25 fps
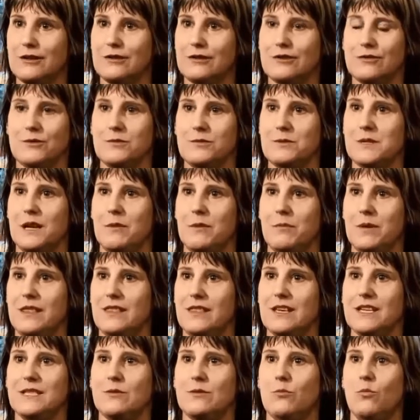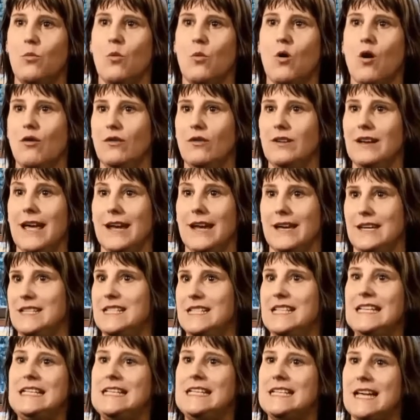just thought it was going to be this one, like a
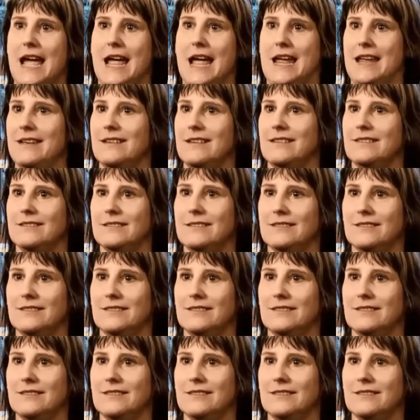D-Day,